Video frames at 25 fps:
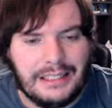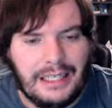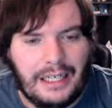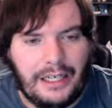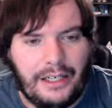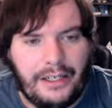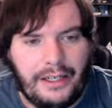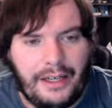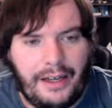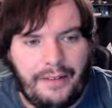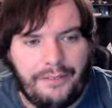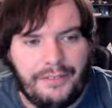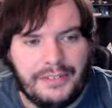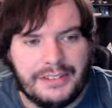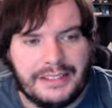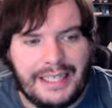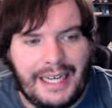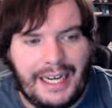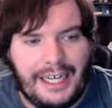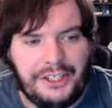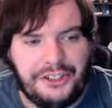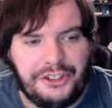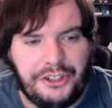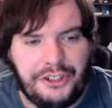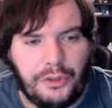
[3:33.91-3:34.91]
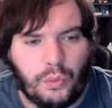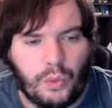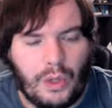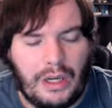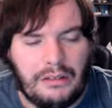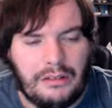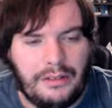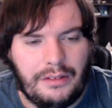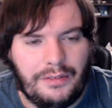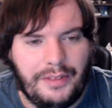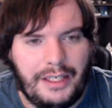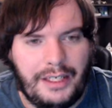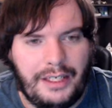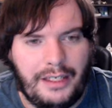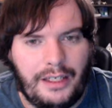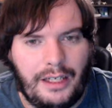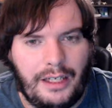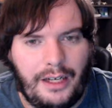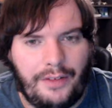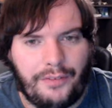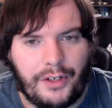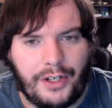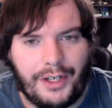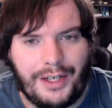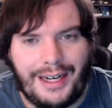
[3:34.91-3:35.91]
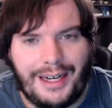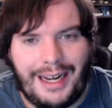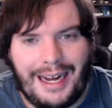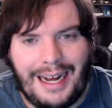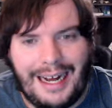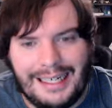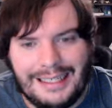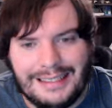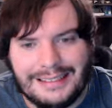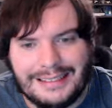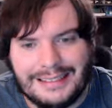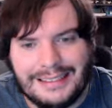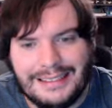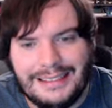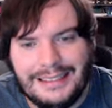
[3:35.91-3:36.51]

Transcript: on if it's actually relevant enough or not.